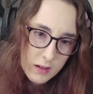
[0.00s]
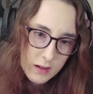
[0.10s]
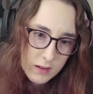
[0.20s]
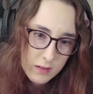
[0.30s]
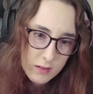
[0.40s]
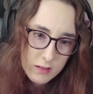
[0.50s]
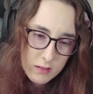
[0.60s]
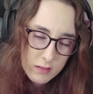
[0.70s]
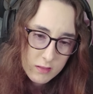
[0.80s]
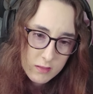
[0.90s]
And,
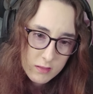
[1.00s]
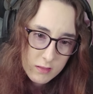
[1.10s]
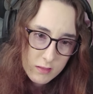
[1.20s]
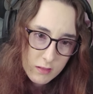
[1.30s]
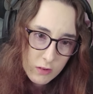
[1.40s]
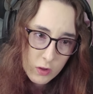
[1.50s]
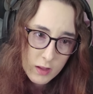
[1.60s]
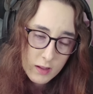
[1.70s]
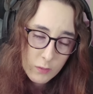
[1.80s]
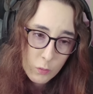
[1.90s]

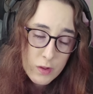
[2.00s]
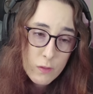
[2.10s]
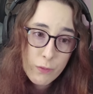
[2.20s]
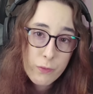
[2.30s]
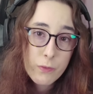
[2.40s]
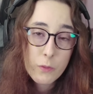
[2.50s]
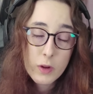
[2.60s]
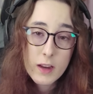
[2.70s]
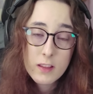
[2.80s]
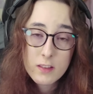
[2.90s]
okay,
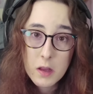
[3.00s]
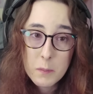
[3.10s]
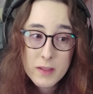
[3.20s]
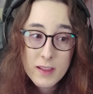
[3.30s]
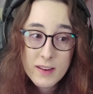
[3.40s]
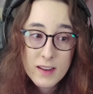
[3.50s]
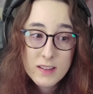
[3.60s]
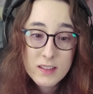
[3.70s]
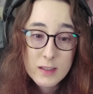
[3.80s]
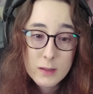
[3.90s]
when I stop it like
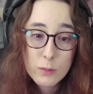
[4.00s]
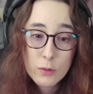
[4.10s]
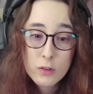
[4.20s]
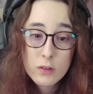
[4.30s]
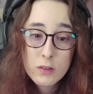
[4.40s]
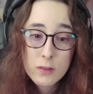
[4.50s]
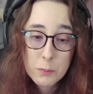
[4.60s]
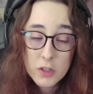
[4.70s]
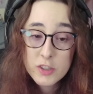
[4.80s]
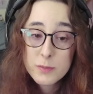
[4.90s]
that, it looks
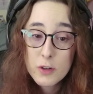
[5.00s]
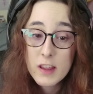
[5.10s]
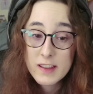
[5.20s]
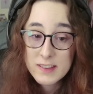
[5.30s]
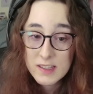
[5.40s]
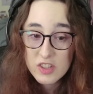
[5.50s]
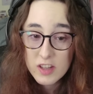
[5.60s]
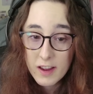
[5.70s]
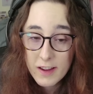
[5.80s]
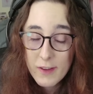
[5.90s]
much more like
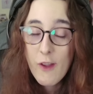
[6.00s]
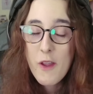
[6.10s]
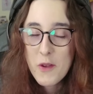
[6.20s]
CGI,